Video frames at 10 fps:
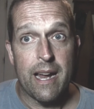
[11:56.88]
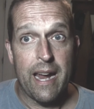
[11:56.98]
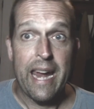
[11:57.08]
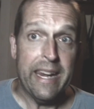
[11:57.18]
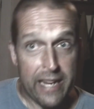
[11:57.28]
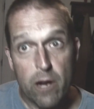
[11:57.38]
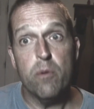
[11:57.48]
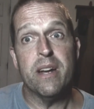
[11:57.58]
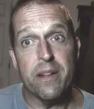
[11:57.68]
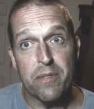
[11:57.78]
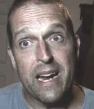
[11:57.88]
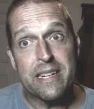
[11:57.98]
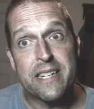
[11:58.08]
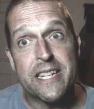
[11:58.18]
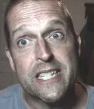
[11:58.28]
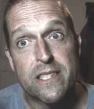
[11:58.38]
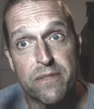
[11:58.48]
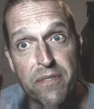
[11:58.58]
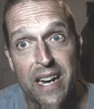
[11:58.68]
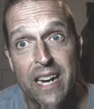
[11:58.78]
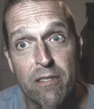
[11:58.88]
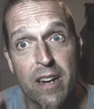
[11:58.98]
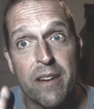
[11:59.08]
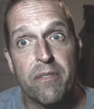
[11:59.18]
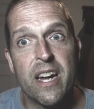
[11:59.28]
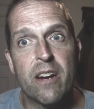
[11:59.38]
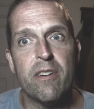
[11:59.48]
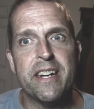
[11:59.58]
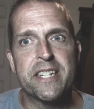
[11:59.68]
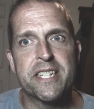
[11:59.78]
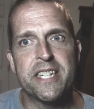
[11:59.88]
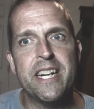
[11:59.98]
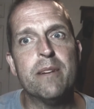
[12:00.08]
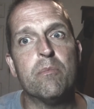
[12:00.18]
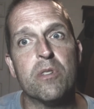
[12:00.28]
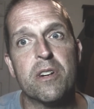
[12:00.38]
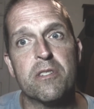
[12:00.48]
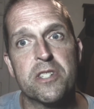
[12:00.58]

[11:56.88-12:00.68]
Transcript: unit that is very, very similar